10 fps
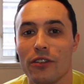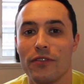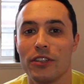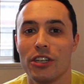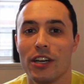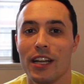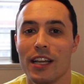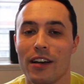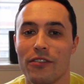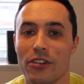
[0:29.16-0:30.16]
off for the
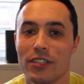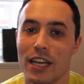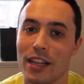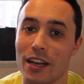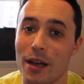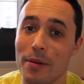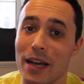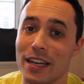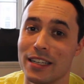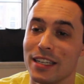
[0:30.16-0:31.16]
journey, I've got to take the
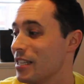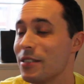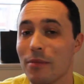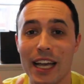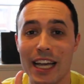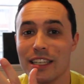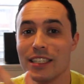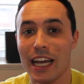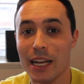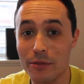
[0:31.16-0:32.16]
iPad. This is my
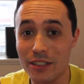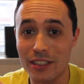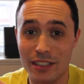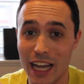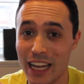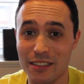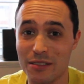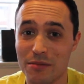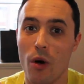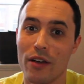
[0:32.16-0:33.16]
entertainment
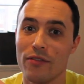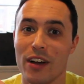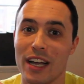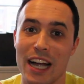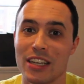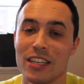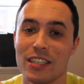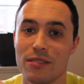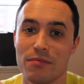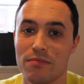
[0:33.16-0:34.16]
and Wi-Fi
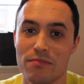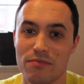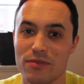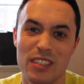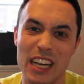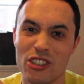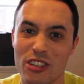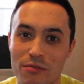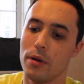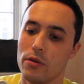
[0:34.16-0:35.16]
access
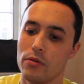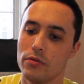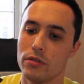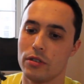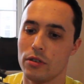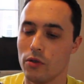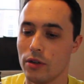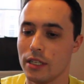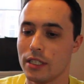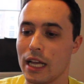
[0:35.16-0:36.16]
station. Bose
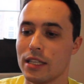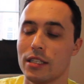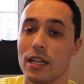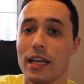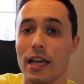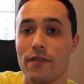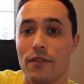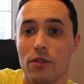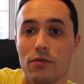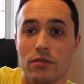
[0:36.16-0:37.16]
noise cancelling
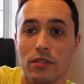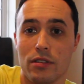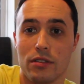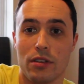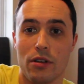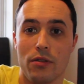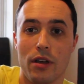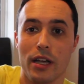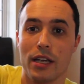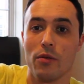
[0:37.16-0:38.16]
headphones so
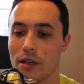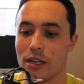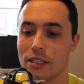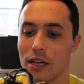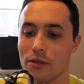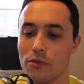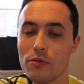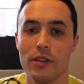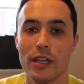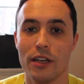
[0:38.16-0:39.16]
that I can cut out
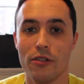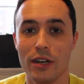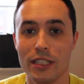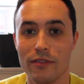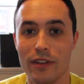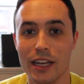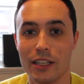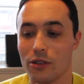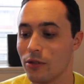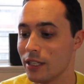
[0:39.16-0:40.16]
all the crazy
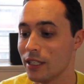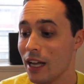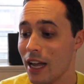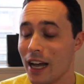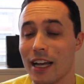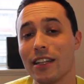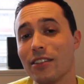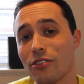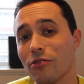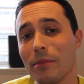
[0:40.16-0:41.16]
Vegas noise
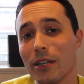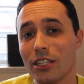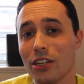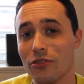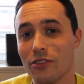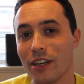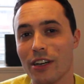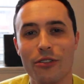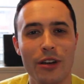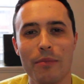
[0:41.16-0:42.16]
and screaming children and
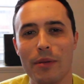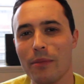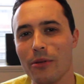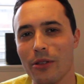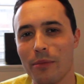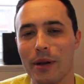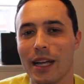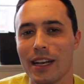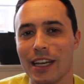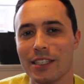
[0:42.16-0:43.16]
annoying people on the
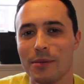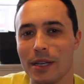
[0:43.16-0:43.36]
plane next to